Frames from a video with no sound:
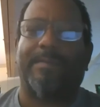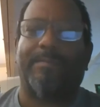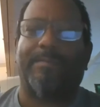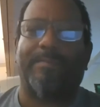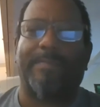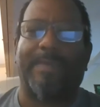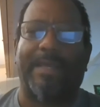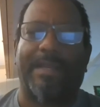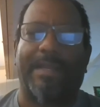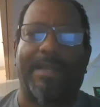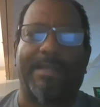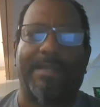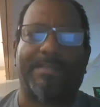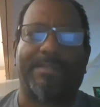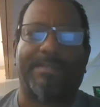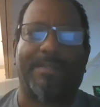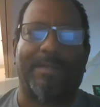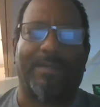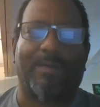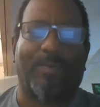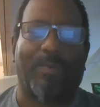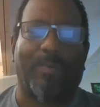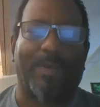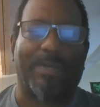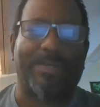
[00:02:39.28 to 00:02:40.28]
man, asking
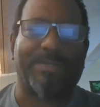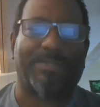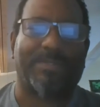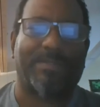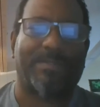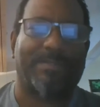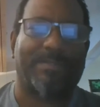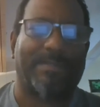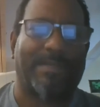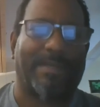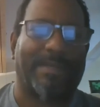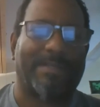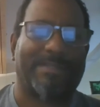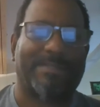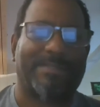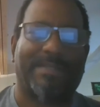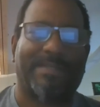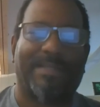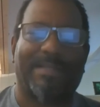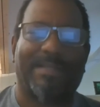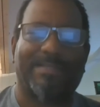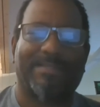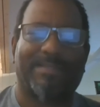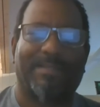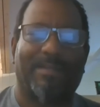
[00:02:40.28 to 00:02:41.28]
questions, I'd say
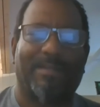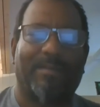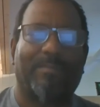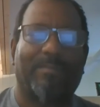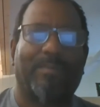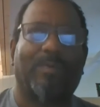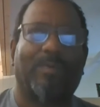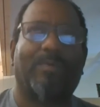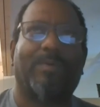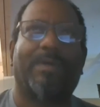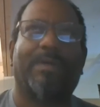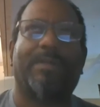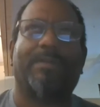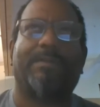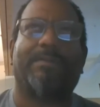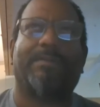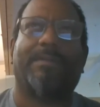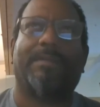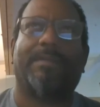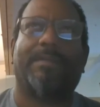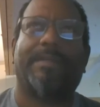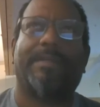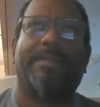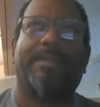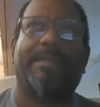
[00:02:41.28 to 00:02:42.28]
that's the number one
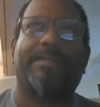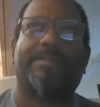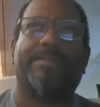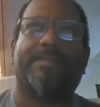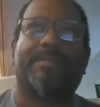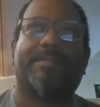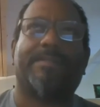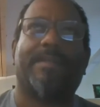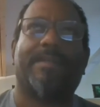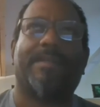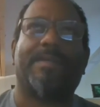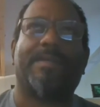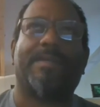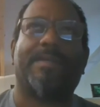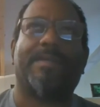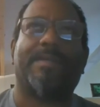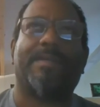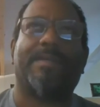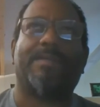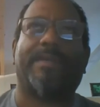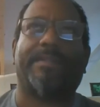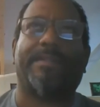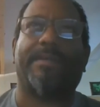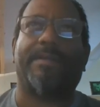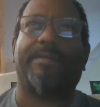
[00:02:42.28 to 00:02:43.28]
key to success
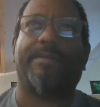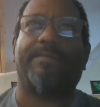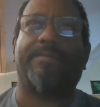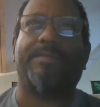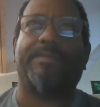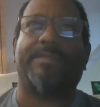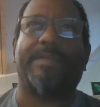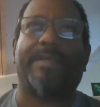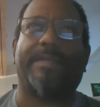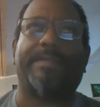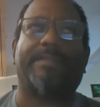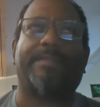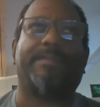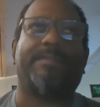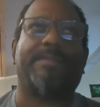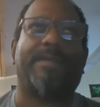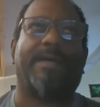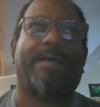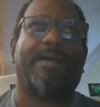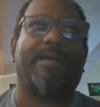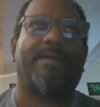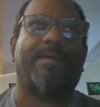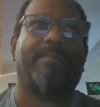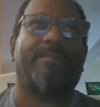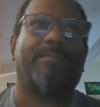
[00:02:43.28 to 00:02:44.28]
right there. If you take
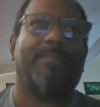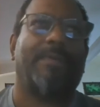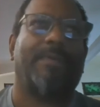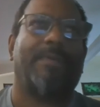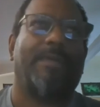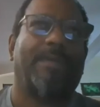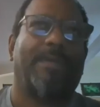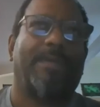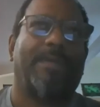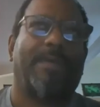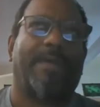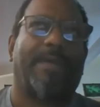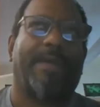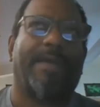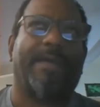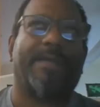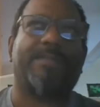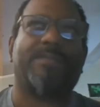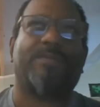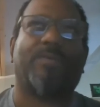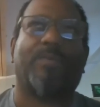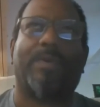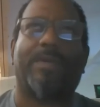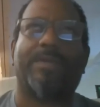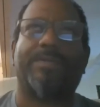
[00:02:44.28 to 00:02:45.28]
the time,
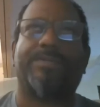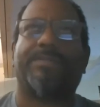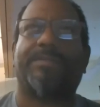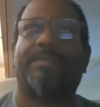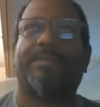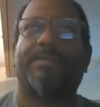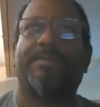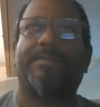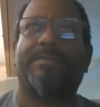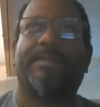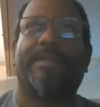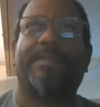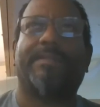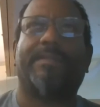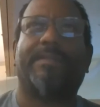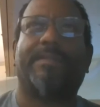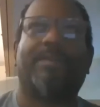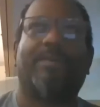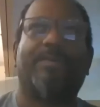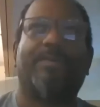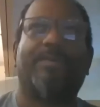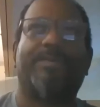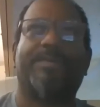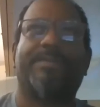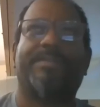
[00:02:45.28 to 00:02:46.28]
ask questions, get to
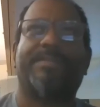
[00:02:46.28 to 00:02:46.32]
know your